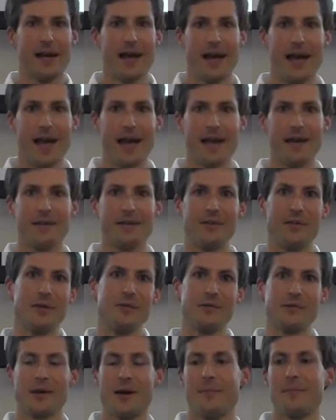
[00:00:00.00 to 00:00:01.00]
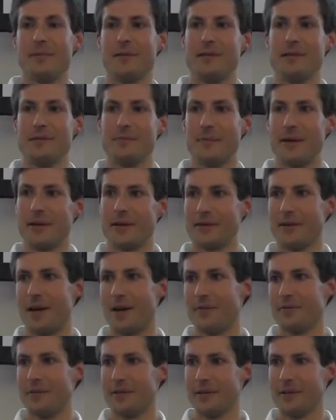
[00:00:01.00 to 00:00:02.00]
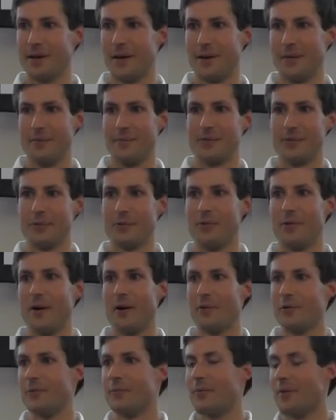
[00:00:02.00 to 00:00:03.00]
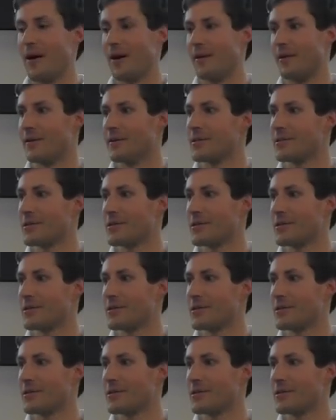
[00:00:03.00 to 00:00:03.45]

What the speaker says: And those companies make a lot of income through other products.